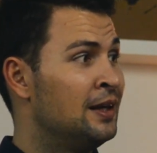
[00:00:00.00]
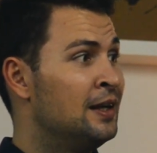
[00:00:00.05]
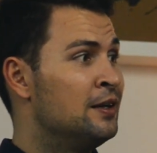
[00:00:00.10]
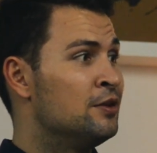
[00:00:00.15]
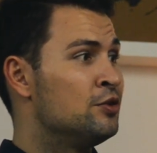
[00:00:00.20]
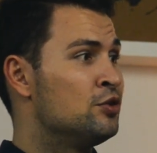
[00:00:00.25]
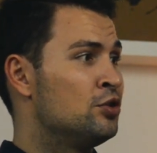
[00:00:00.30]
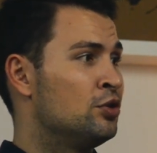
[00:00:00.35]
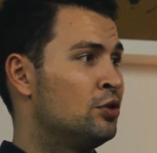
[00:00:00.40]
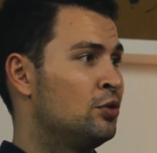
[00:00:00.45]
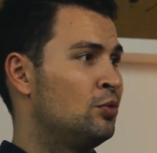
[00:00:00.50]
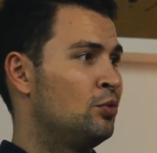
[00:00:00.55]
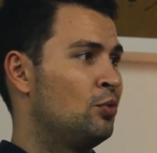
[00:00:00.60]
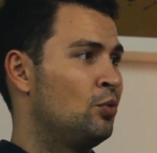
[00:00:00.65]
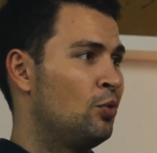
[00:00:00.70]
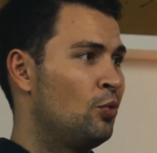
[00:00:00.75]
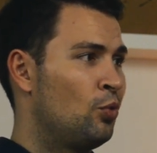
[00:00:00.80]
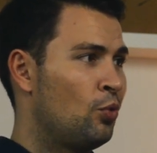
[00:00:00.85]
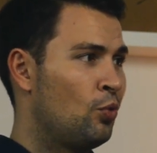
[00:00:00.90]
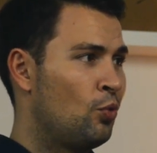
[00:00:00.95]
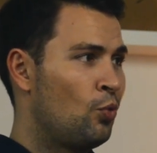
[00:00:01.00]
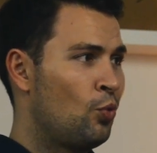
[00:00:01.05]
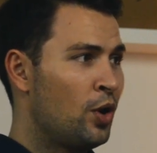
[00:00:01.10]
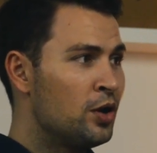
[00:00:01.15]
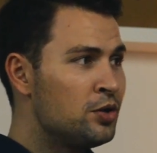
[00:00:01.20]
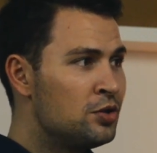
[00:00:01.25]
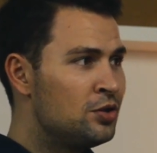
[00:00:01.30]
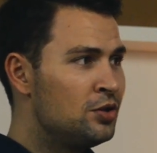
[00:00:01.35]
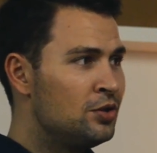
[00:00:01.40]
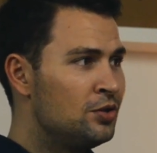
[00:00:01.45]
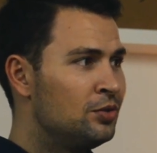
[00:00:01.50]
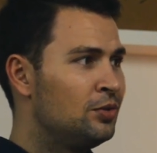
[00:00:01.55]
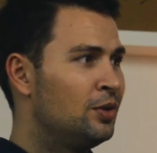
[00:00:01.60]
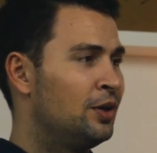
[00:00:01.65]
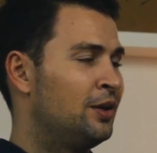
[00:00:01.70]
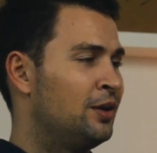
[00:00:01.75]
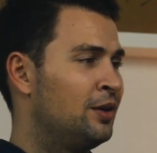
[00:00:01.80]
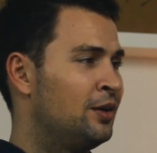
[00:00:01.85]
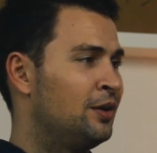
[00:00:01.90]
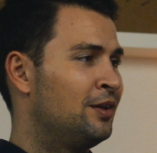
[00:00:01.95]
So once you
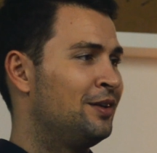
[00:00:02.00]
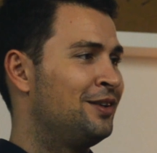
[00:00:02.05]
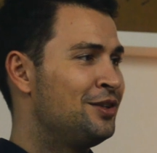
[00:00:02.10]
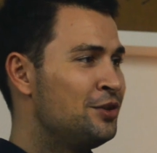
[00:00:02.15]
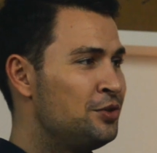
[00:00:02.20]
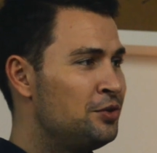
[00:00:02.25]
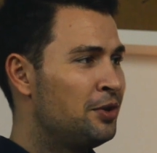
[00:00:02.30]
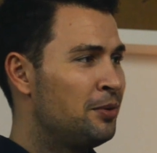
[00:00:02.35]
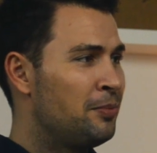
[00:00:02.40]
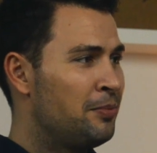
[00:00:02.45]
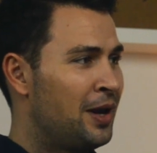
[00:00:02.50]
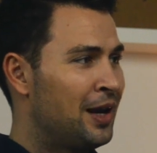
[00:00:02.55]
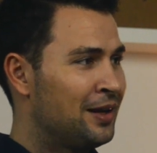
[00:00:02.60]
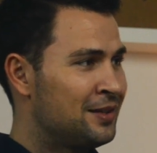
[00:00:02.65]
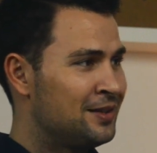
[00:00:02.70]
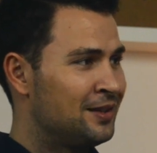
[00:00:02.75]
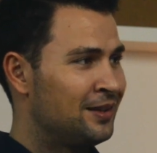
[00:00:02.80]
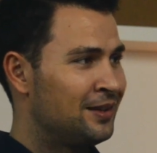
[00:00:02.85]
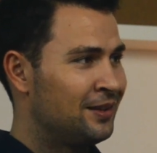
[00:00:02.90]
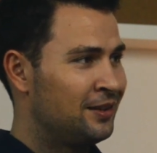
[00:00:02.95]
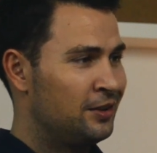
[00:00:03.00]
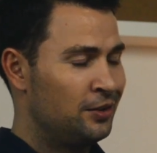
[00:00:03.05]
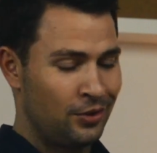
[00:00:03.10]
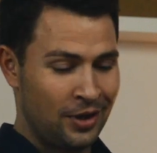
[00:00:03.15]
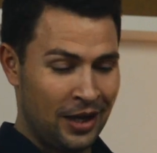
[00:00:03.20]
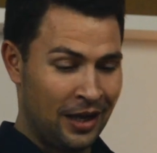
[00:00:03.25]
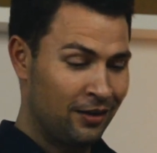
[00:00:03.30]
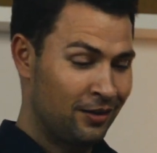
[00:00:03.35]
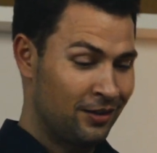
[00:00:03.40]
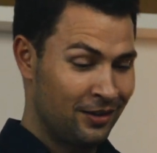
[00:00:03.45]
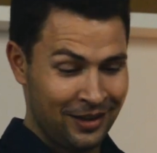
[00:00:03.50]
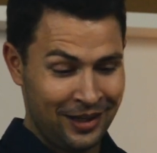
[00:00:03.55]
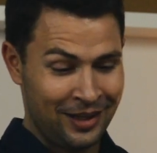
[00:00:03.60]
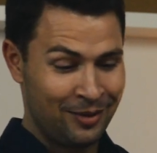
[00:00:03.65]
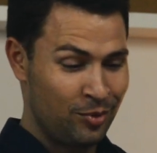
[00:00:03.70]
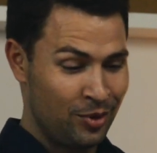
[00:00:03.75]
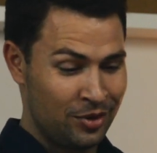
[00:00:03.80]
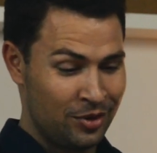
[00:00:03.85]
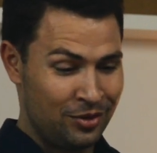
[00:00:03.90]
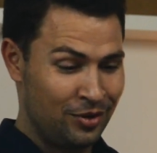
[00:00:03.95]
do your magic, you calculate
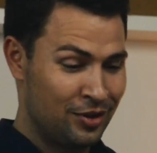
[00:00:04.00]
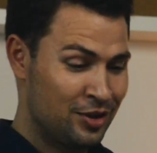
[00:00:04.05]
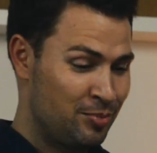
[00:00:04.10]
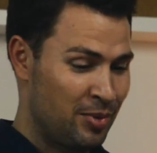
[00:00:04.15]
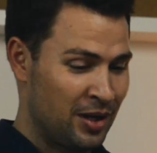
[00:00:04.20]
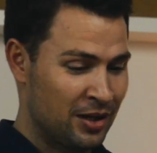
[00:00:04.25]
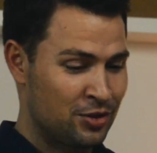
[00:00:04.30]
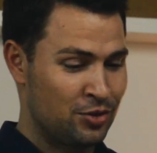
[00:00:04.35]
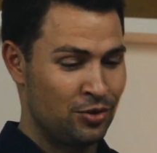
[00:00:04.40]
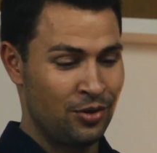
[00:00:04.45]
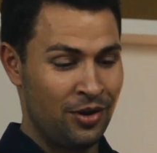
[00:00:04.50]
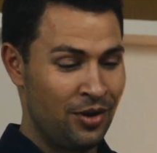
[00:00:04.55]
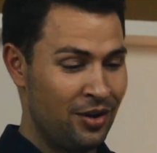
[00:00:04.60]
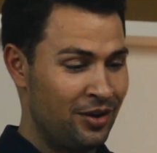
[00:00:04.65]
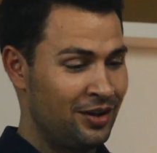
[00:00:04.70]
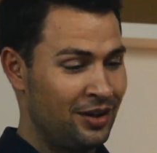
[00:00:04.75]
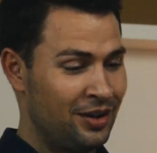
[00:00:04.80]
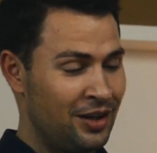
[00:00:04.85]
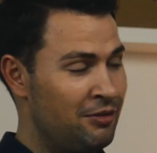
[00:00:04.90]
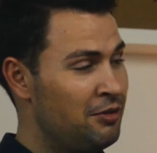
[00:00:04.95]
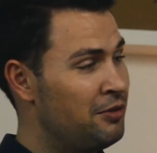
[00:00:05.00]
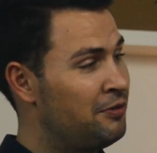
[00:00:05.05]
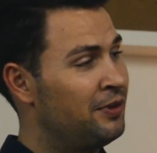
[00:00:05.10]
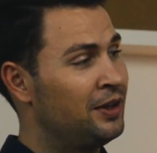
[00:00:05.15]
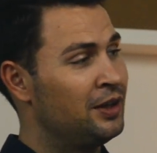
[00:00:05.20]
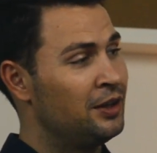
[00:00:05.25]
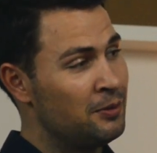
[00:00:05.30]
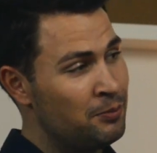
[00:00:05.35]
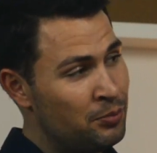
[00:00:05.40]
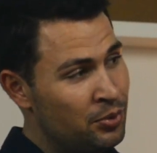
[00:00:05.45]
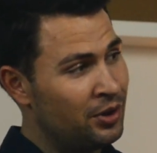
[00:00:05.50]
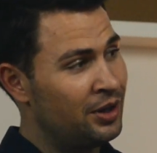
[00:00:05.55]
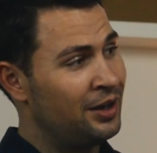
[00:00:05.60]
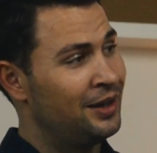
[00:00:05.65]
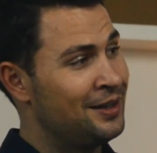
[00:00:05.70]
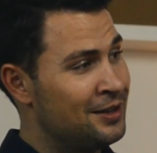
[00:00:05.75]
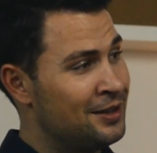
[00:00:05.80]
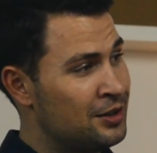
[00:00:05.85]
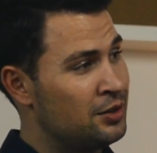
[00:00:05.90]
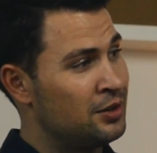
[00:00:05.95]
what you expect to earn and everything, you put it
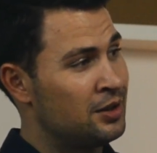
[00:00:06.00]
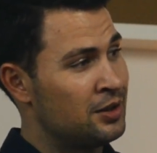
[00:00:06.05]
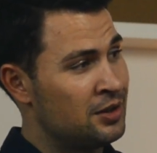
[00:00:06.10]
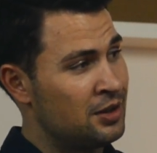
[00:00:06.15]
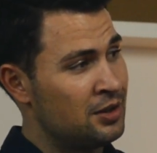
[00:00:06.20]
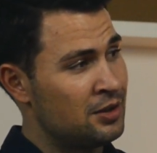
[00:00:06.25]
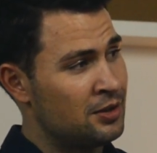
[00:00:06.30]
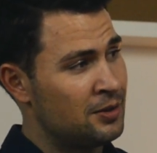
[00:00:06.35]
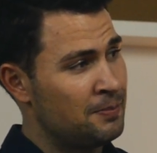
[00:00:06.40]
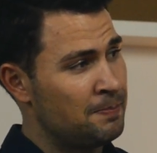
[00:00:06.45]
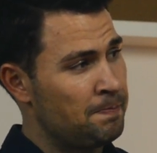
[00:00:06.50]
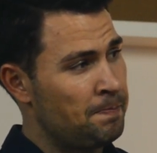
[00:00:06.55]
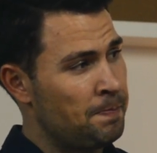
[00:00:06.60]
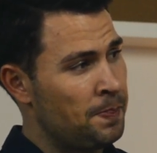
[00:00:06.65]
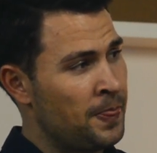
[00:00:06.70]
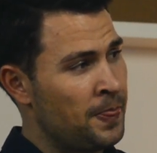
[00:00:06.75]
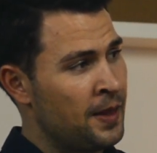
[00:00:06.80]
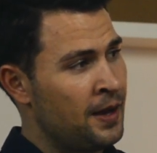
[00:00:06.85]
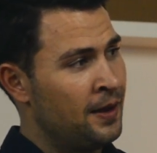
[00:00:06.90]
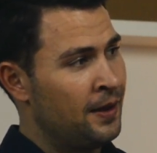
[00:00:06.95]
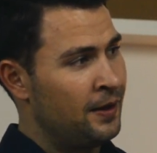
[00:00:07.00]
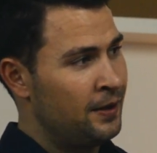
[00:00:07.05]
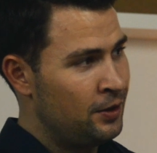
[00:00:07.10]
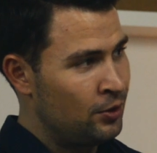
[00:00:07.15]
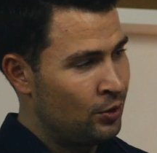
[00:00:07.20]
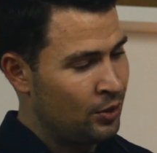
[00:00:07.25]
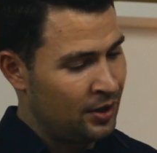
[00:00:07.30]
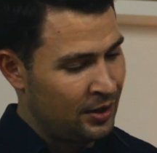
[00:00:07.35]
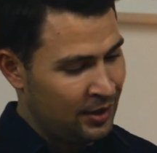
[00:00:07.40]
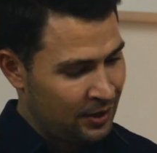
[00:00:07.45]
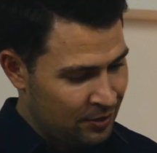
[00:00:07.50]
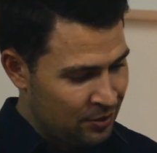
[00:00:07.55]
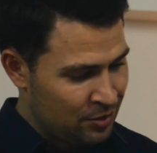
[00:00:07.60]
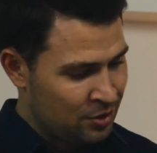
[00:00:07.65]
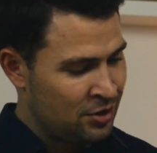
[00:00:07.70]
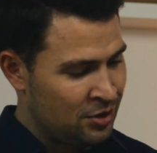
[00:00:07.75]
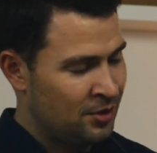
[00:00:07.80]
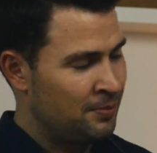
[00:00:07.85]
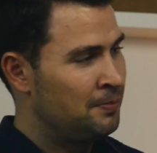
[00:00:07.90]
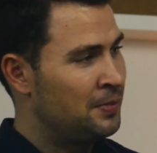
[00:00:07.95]
into the system, you click
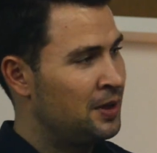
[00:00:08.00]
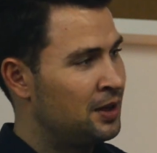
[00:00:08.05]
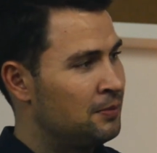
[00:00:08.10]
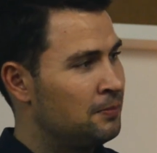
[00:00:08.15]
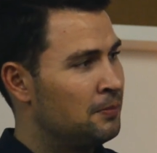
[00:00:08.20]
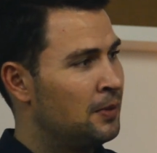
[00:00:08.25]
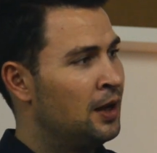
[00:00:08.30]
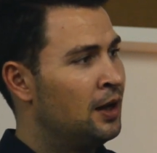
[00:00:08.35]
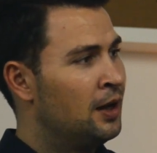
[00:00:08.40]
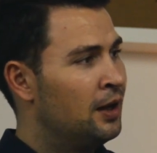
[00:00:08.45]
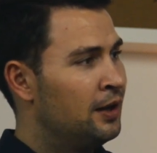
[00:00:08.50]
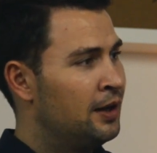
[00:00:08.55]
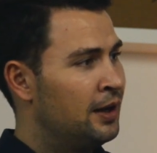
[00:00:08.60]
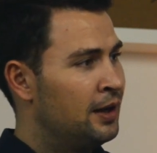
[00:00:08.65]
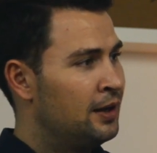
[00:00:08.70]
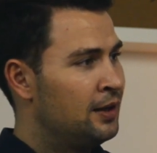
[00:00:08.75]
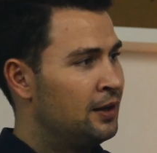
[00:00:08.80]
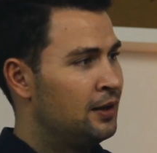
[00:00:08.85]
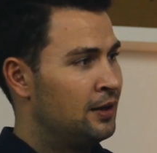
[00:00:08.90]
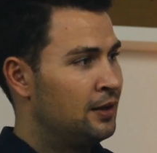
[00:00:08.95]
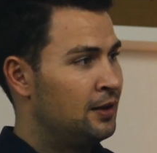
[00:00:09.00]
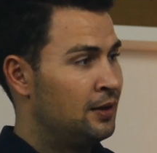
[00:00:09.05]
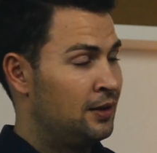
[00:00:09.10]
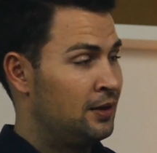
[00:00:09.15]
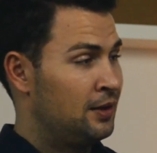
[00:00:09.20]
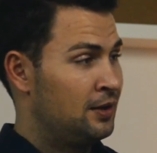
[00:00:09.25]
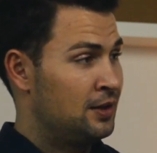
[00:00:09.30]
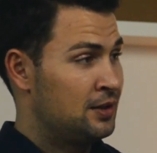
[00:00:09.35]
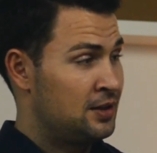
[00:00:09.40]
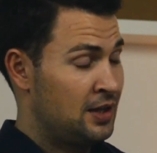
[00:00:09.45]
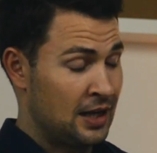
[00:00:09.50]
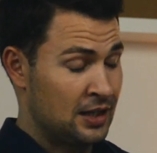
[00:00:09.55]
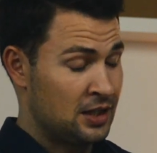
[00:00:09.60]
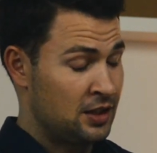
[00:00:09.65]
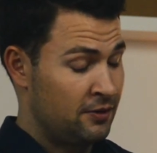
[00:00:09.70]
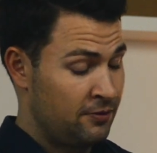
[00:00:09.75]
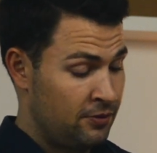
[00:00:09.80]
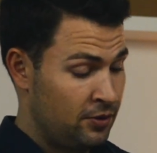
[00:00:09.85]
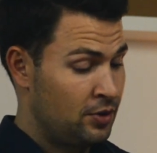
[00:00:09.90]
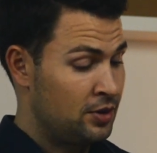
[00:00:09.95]
submit, then the tax
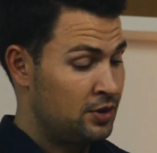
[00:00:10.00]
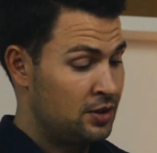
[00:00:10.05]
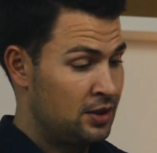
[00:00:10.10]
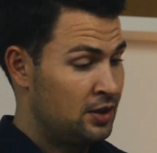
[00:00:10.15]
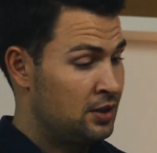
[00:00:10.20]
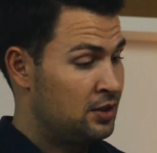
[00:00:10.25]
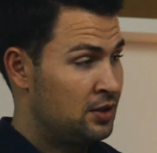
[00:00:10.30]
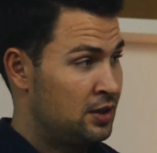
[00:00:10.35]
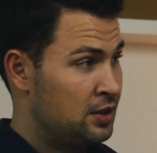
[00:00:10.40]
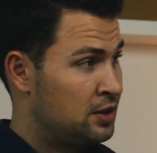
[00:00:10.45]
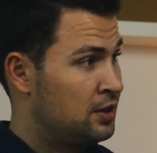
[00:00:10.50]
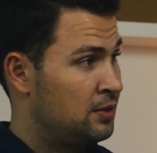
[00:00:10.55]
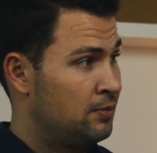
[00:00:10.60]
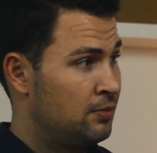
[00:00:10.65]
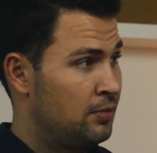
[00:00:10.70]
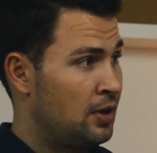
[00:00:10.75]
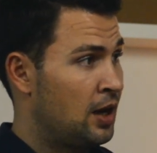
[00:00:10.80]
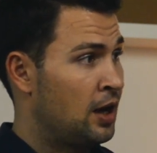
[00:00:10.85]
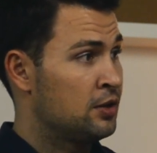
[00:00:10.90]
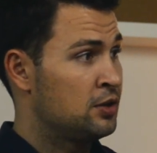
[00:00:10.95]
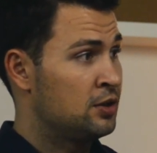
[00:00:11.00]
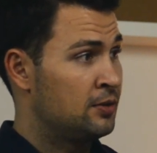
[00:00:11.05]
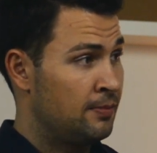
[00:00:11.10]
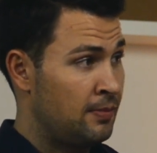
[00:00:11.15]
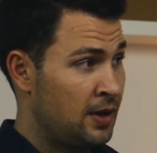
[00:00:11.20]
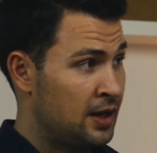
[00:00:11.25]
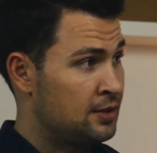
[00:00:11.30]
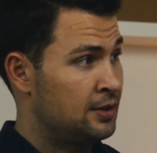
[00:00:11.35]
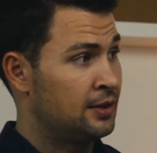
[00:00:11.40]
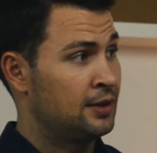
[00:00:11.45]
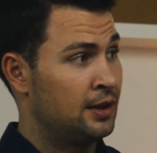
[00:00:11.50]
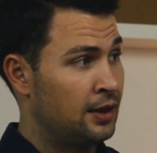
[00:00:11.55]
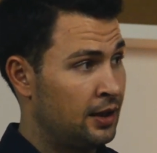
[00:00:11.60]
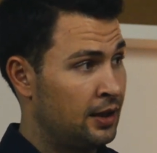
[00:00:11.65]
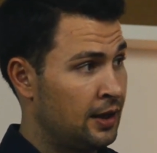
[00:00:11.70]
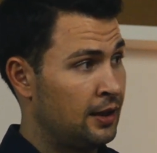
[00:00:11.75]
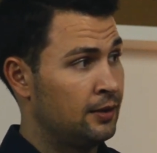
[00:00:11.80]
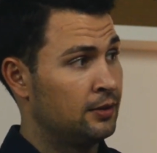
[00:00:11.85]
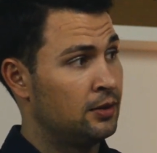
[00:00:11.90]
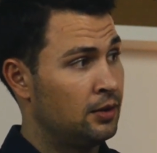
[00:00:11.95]
authority system automatically
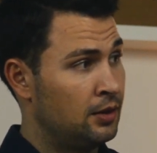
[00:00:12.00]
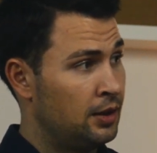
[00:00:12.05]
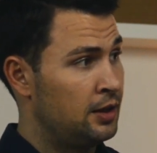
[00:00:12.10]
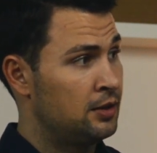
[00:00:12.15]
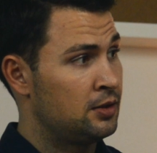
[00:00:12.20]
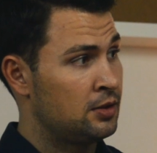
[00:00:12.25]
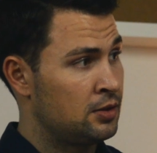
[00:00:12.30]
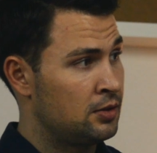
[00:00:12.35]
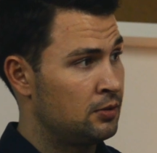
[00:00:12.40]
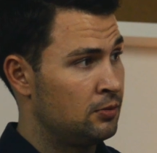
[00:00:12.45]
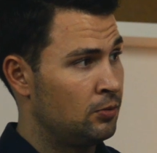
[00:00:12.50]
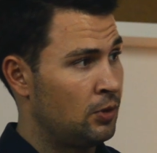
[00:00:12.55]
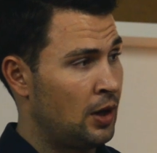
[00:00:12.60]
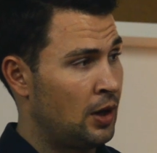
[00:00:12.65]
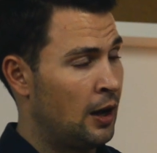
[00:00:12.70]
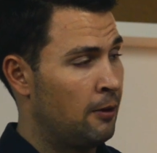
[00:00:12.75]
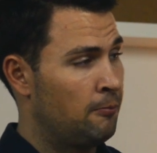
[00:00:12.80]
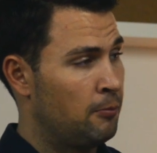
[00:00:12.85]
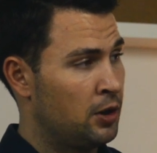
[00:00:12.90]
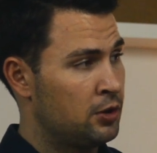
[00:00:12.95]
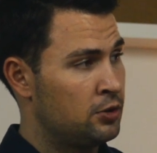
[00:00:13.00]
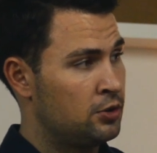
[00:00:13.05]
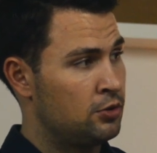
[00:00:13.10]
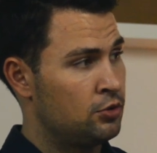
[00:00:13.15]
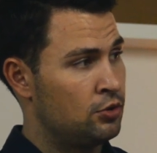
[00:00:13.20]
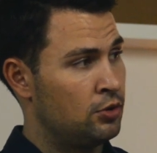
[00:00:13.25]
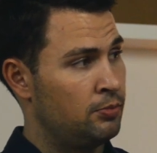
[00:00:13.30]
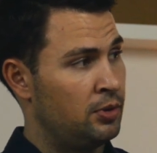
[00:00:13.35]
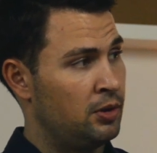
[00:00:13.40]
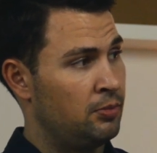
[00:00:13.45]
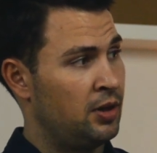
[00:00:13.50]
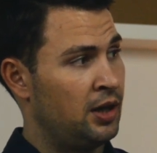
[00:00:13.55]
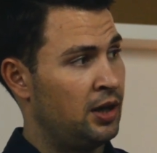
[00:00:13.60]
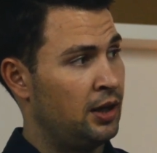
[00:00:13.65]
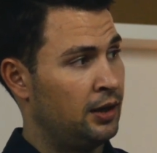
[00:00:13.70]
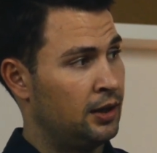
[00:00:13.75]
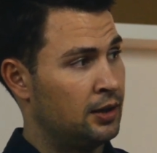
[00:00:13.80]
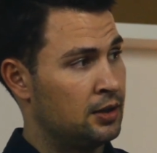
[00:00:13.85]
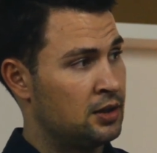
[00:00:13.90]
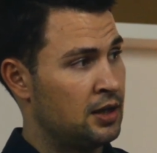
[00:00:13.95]
calculates how much you should be paying
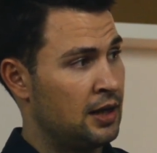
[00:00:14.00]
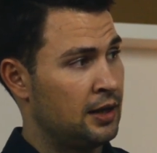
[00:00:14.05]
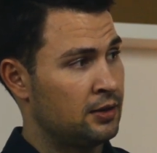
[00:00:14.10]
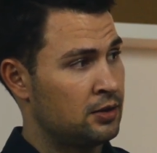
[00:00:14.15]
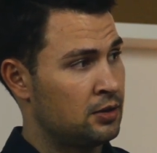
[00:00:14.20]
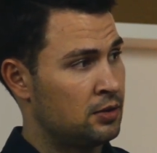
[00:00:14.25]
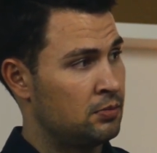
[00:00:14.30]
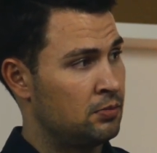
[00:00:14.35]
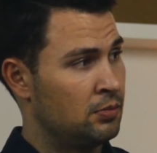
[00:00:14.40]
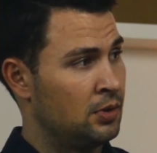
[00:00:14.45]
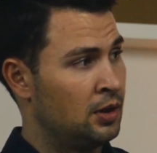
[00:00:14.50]
in tax,